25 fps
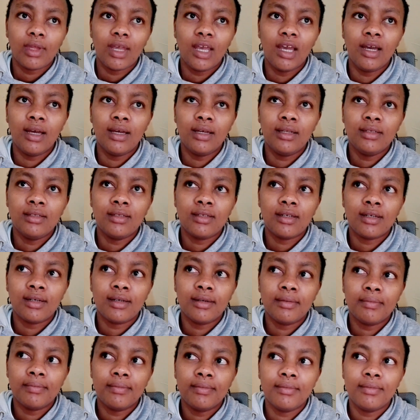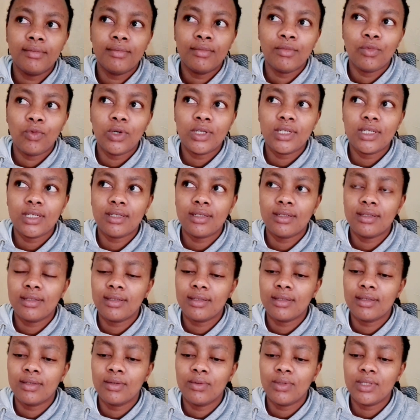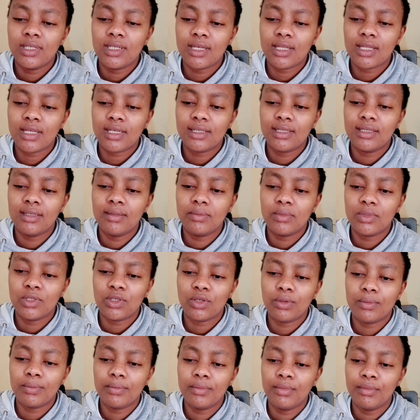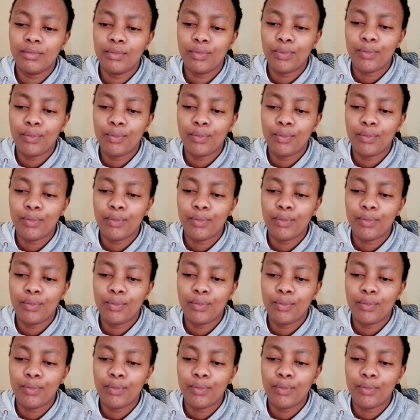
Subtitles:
And what else? What other symptoms?